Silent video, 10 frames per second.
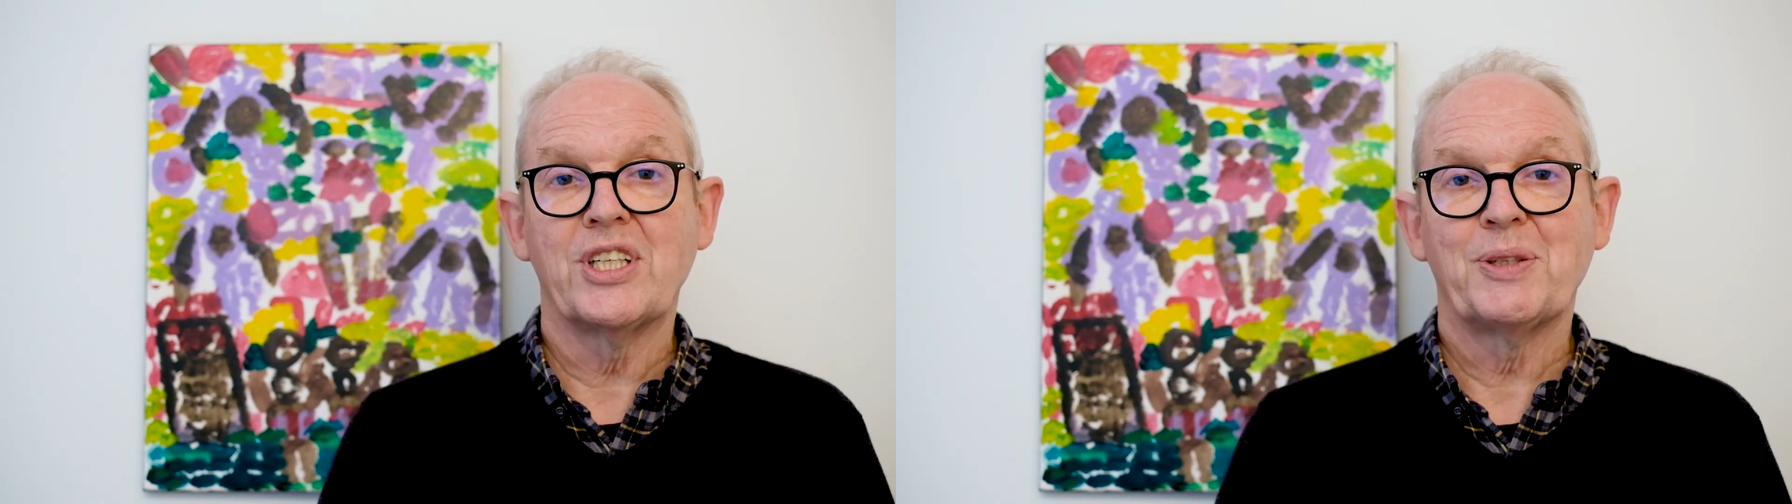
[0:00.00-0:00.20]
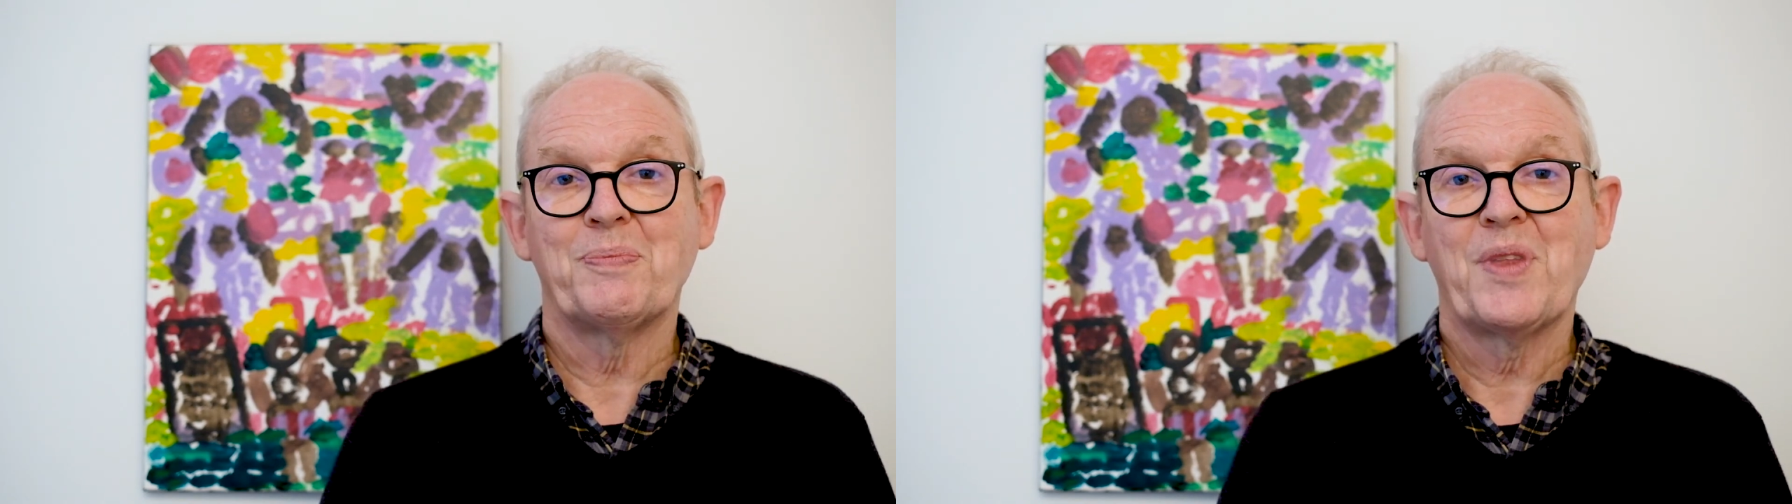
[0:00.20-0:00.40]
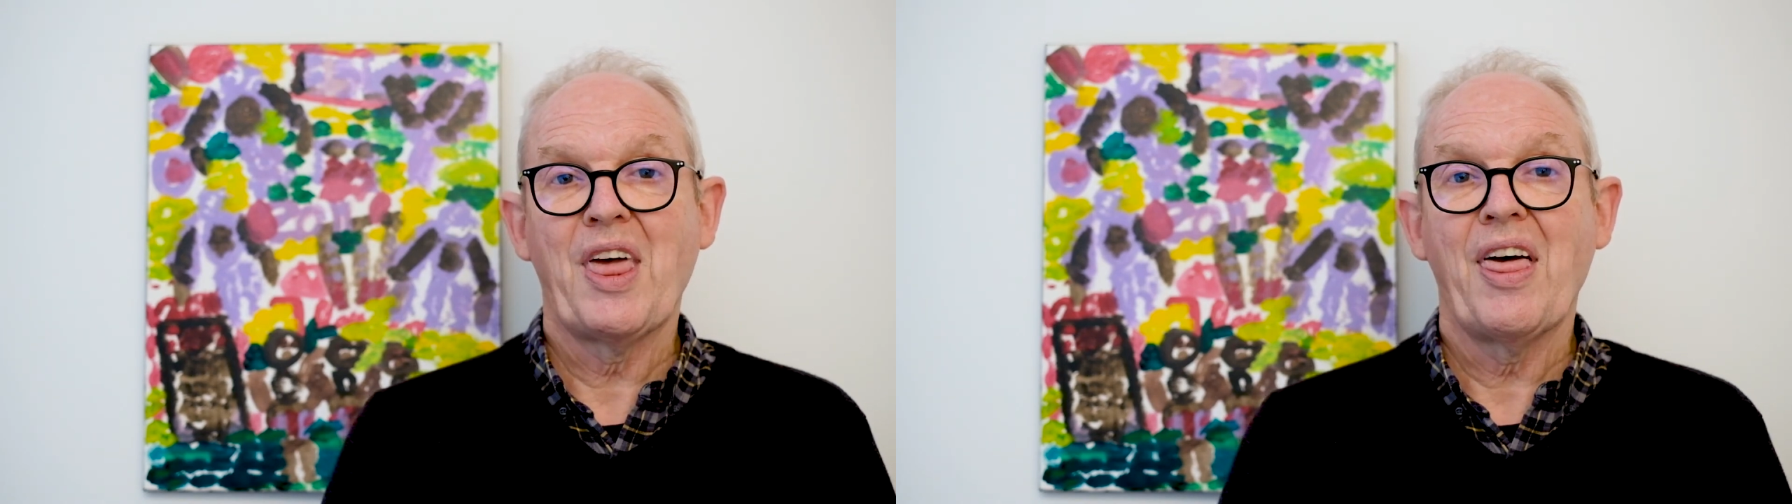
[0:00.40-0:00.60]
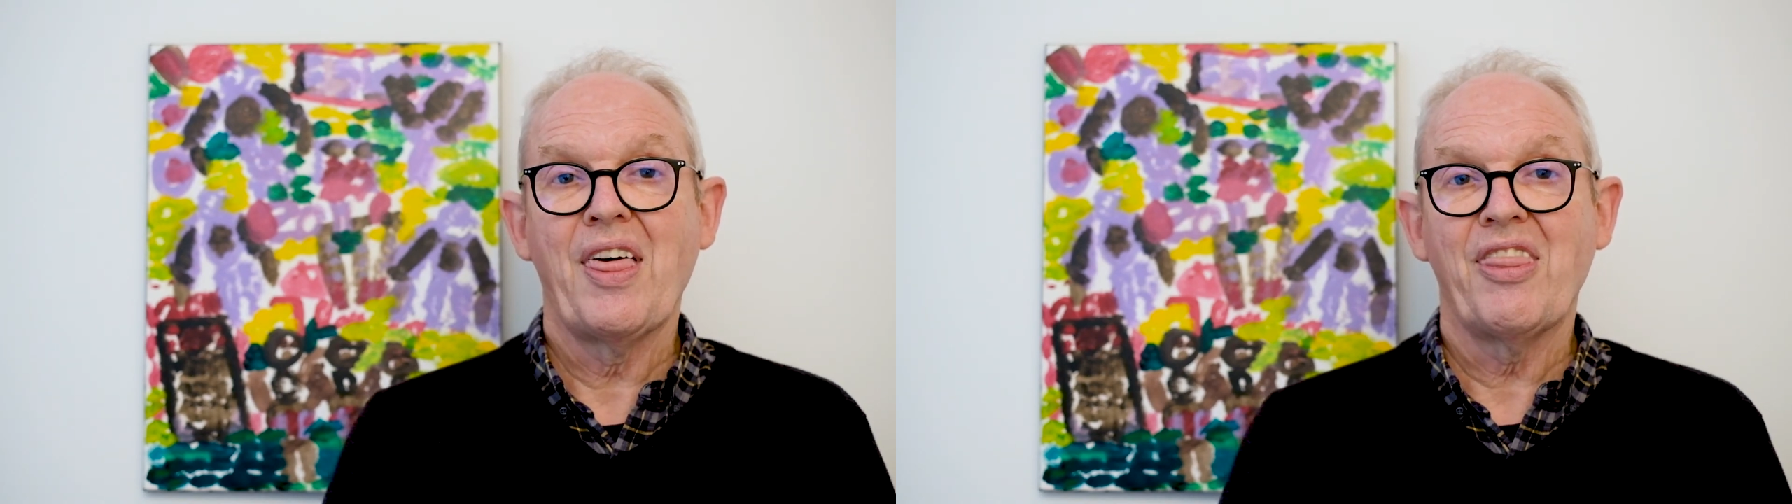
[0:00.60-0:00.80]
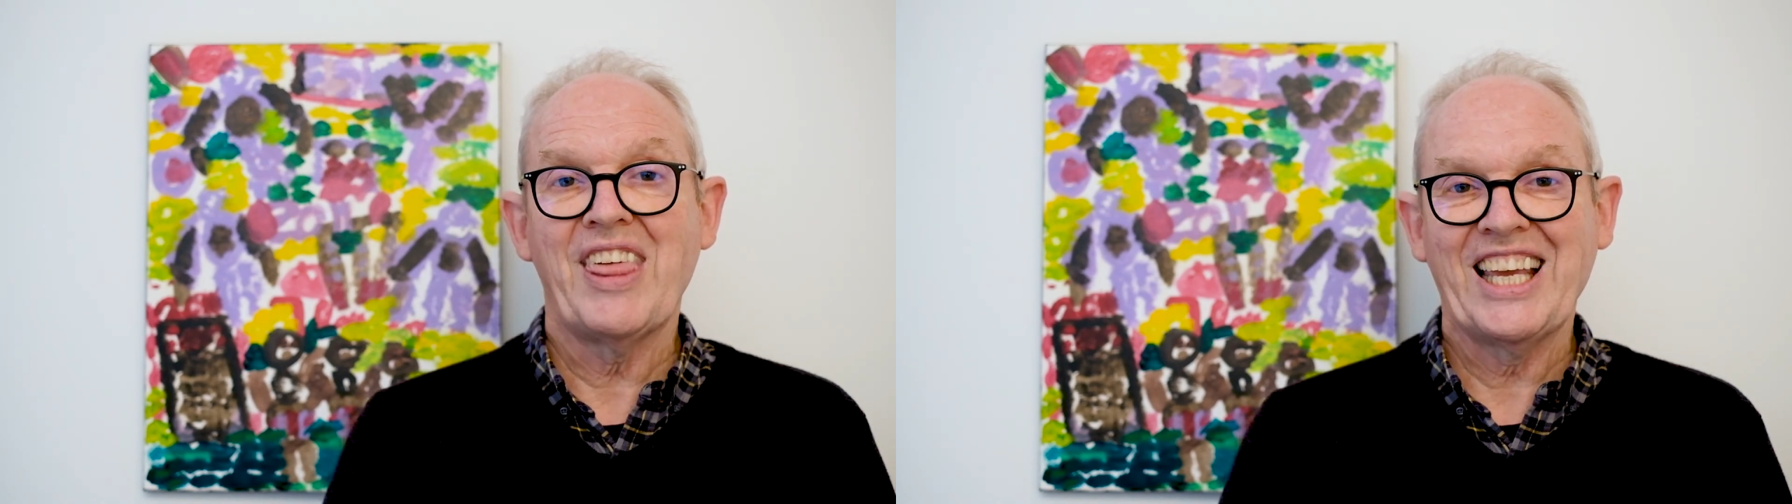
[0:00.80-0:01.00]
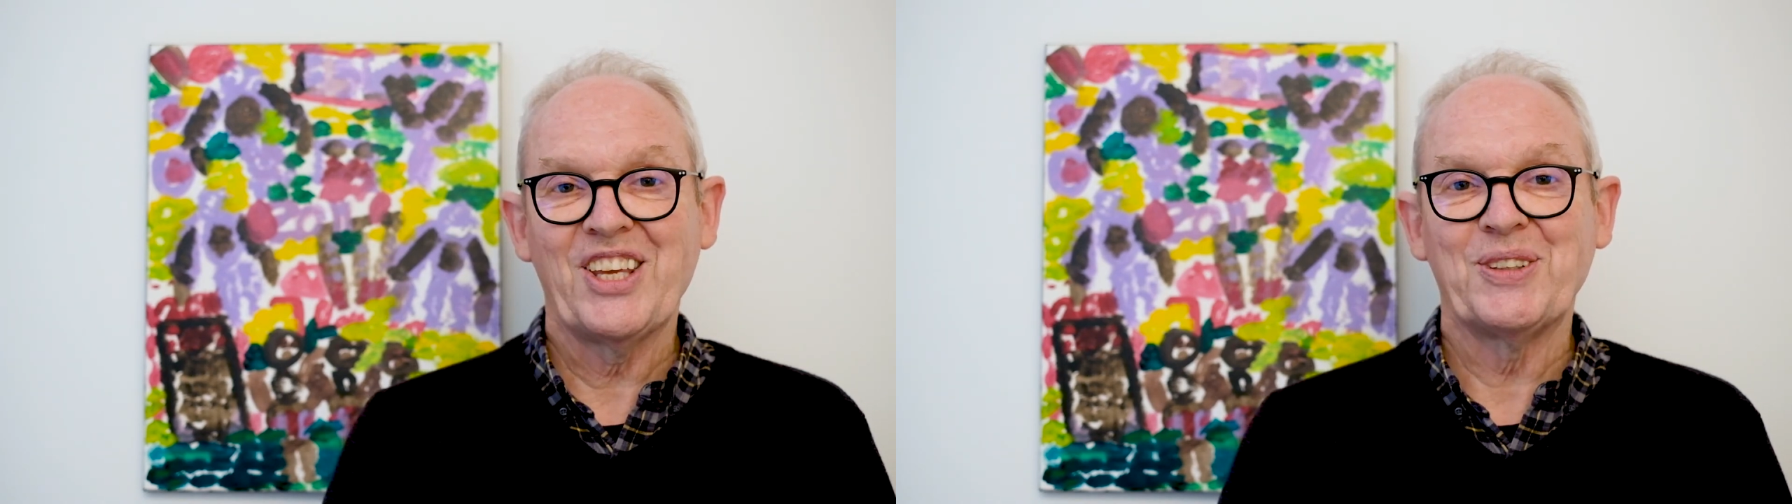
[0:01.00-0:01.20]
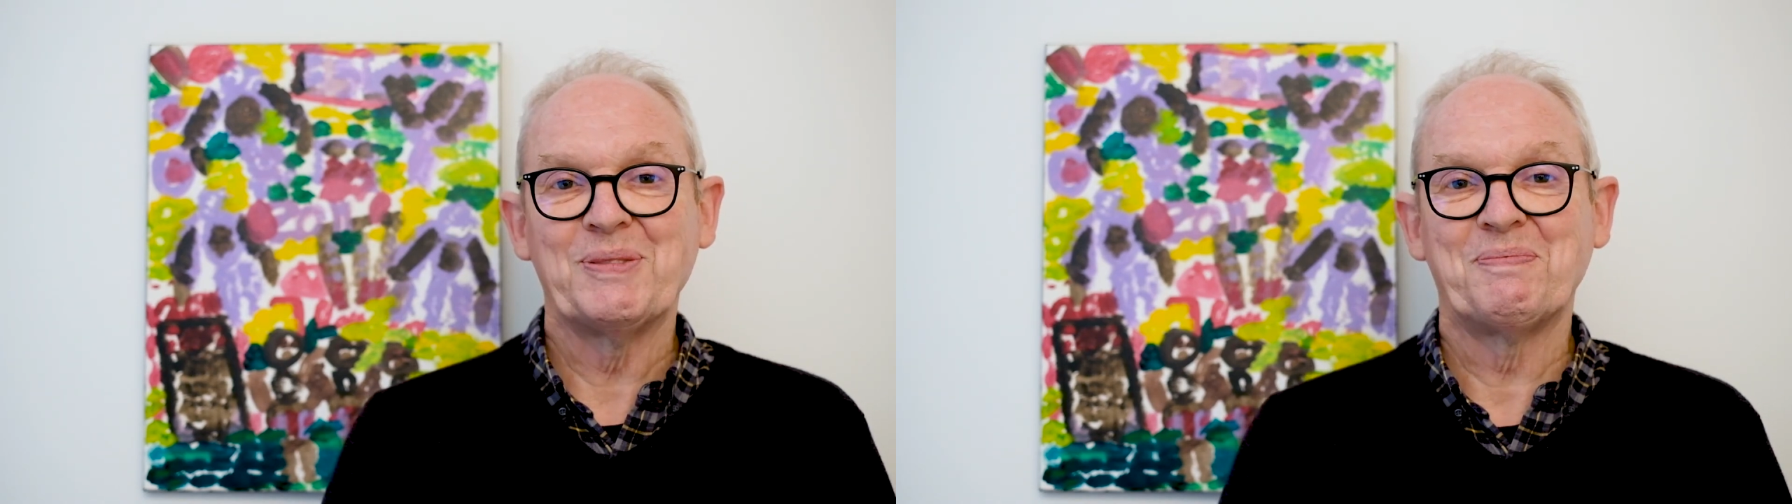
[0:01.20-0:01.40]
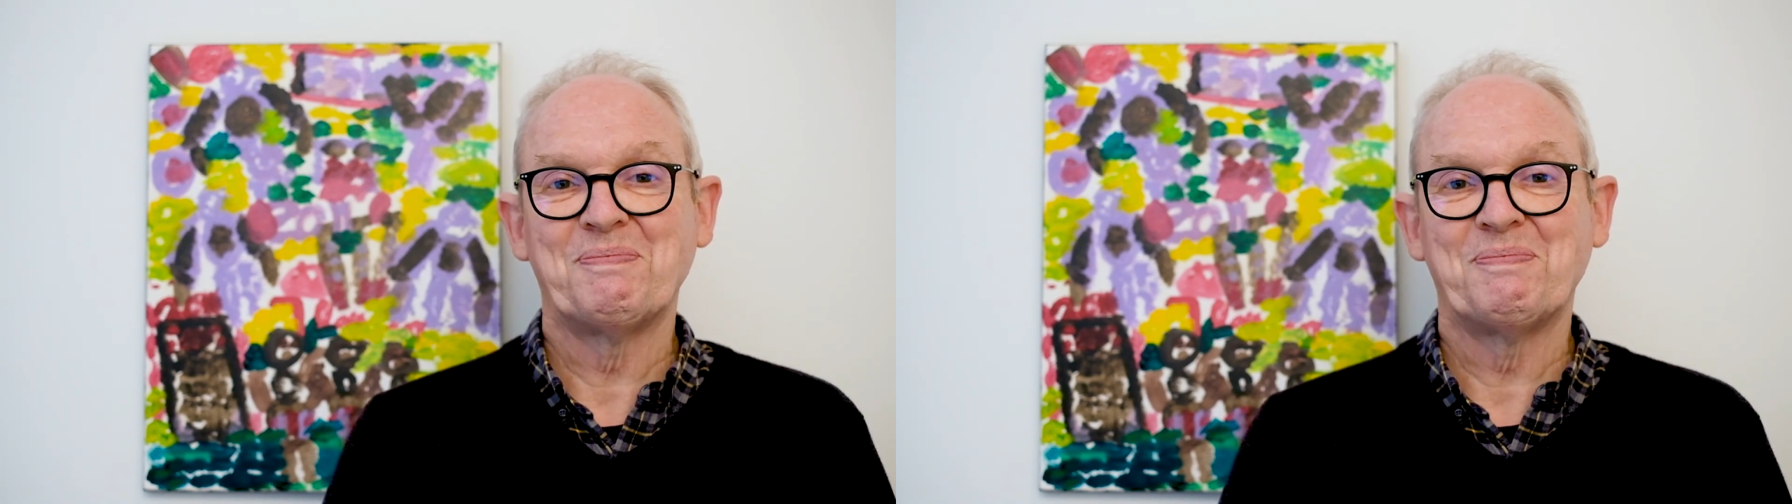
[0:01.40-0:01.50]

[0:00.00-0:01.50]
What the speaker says: it. Thank you.